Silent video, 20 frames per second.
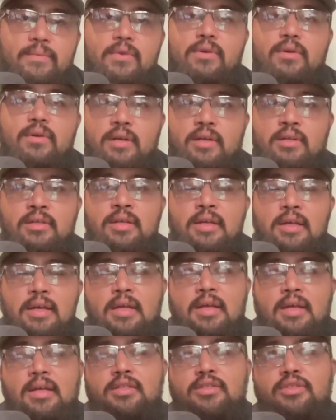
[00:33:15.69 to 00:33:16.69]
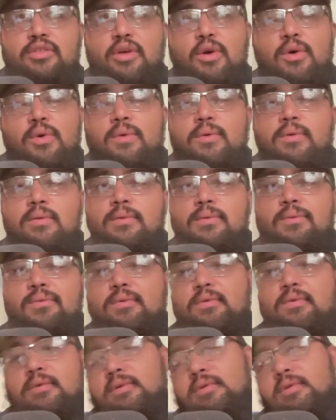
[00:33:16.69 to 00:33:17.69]
Okay. So
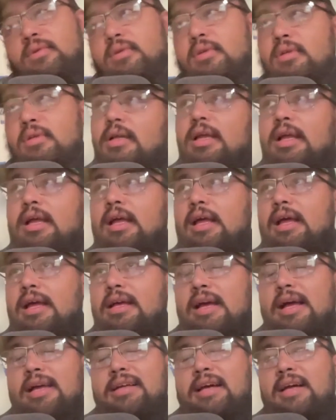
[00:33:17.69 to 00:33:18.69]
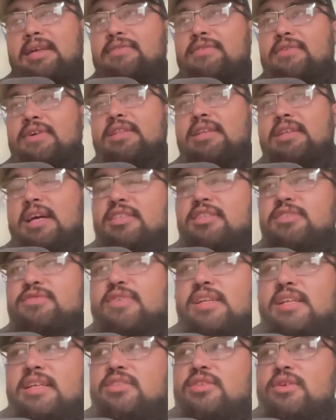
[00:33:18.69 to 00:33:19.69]
I just
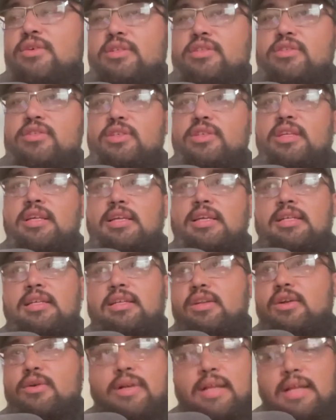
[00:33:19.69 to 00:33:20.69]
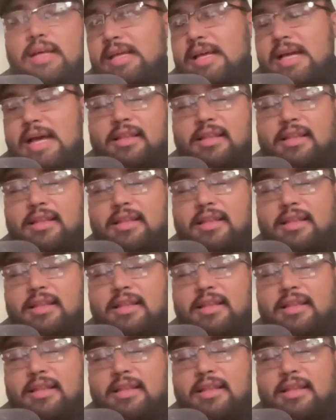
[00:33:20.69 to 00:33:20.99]
find it so intriguing. You know what?